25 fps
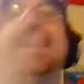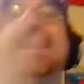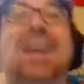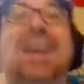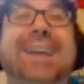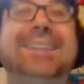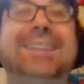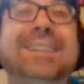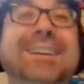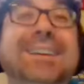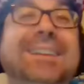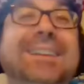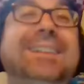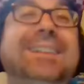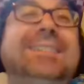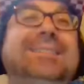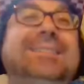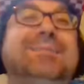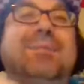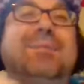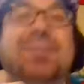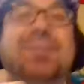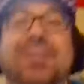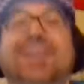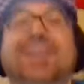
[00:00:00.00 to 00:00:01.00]
man.
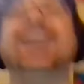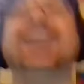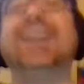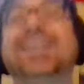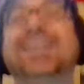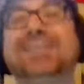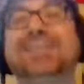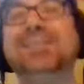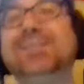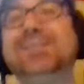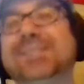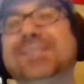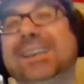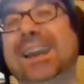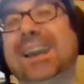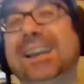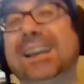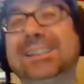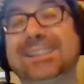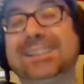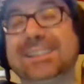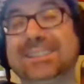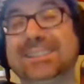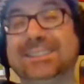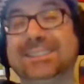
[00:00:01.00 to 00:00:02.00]
Tomorrow night,
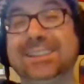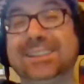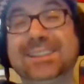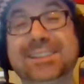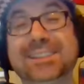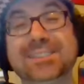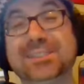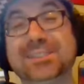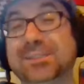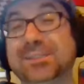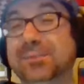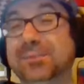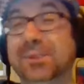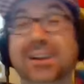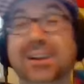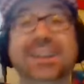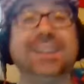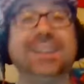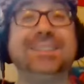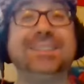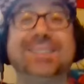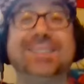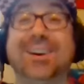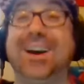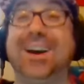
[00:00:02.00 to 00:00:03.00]
Gootzcast continues. We're
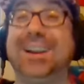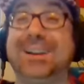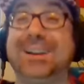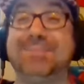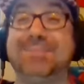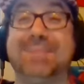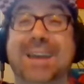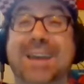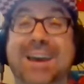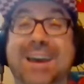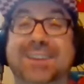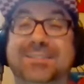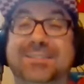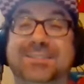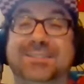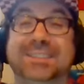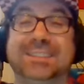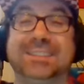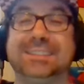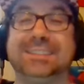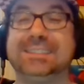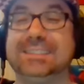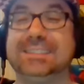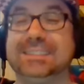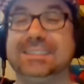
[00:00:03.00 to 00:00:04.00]
gonna talk about
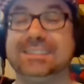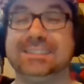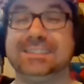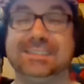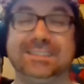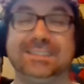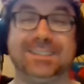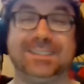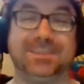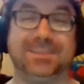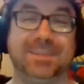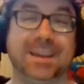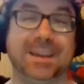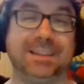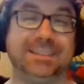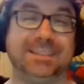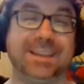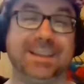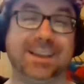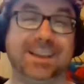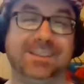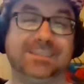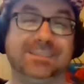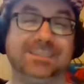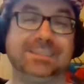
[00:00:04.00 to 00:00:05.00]
fucking
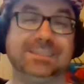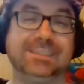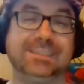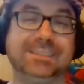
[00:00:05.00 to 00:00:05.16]
SmackDown.